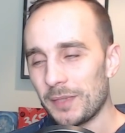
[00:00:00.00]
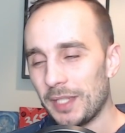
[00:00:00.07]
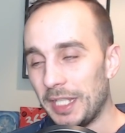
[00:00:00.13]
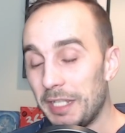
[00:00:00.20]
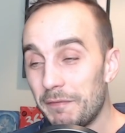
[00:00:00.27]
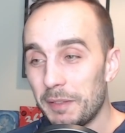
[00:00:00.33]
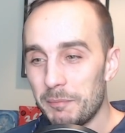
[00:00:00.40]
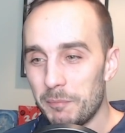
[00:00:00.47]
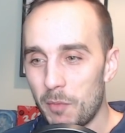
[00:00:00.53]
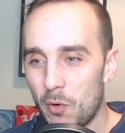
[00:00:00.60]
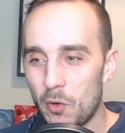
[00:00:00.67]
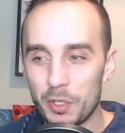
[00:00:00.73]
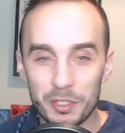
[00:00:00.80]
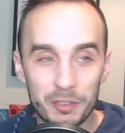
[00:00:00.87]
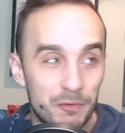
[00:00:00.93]
even
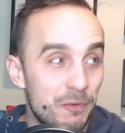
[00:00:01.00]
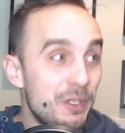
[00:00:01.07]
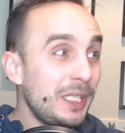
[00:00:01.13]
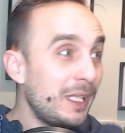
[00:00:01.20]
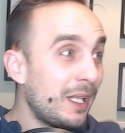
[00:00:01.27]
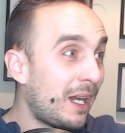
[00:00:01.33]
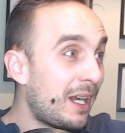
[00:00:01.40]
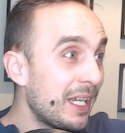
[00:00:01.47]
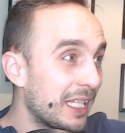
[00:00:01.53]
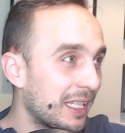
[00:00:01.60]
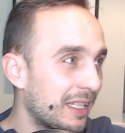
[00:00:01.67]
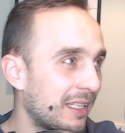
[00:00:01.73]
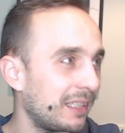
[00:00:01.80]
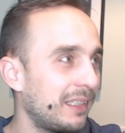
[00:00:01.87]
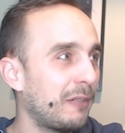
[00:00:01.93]
more,
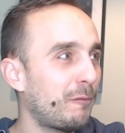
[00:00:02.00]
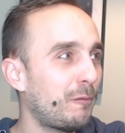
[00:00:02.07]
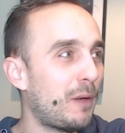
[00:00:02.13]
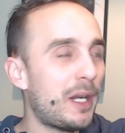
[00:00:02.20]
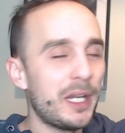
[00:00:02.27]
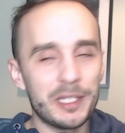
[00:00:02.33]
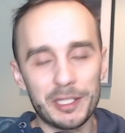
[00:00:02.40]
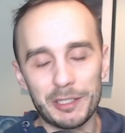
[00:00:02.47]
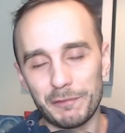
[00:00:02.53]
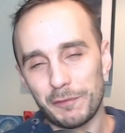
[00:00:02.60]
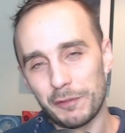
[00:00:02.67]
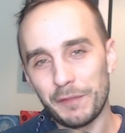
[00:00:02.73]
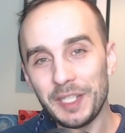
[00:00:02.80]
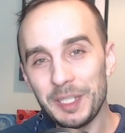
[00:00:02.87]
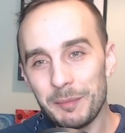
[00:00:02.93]
relight the fire for
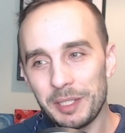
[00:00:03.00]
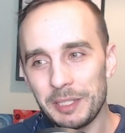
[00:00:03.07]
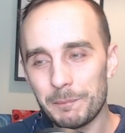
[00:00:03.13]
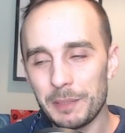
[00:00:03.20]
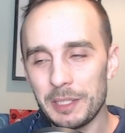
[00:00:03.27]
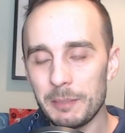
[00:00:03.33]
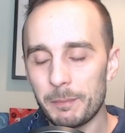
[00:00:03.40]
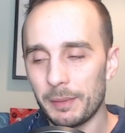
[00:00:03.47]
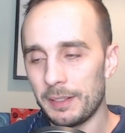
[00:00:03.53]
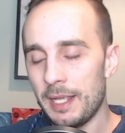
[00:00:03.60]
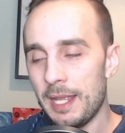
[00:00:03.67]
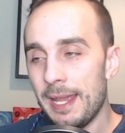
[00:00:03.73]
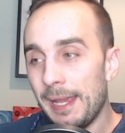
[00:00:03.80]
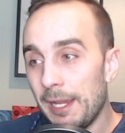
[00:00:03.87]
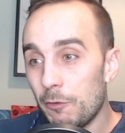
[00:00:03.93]
very many people
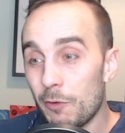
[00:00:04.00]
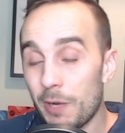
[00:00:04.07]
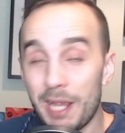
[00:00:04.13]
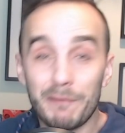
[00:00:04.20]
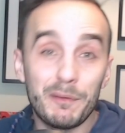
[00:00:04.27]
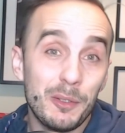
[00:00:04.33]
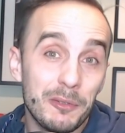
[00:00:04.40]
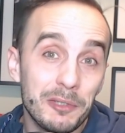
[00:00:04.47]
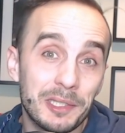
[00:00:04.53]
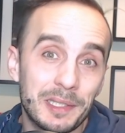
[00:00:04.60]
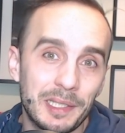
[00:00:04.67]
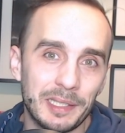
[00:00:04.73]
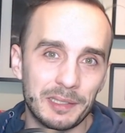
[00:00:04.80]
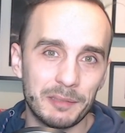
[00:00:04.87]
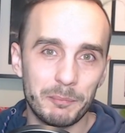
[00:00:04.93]
who have lost
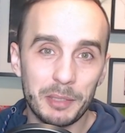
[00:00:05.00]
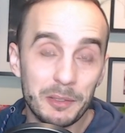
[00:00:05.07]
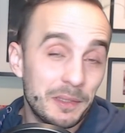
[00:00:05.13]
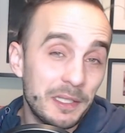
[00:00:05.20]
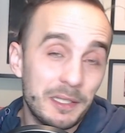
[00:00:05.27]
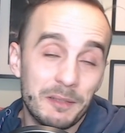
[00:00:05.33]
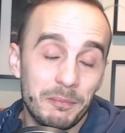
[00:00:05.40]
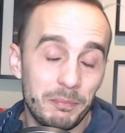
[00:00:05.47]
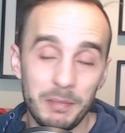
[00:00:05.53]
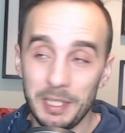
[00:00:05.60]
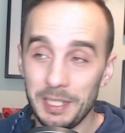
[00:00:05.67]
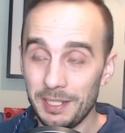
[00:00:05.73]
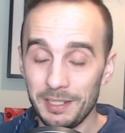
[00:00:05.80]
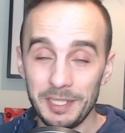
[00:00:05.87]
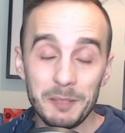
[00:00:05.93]
it, because
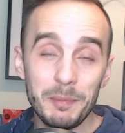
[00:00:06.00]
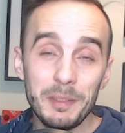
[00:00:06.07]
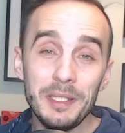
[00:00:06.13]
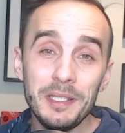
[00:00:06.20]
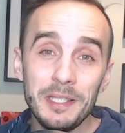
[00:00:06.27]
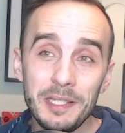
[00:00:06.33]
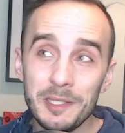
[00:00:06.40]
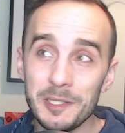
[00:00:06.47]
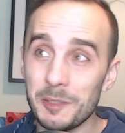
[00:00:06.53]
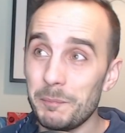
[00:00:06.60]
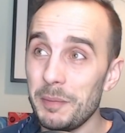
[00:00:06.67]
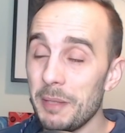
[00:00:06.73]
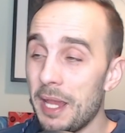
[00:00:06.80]
it's been years.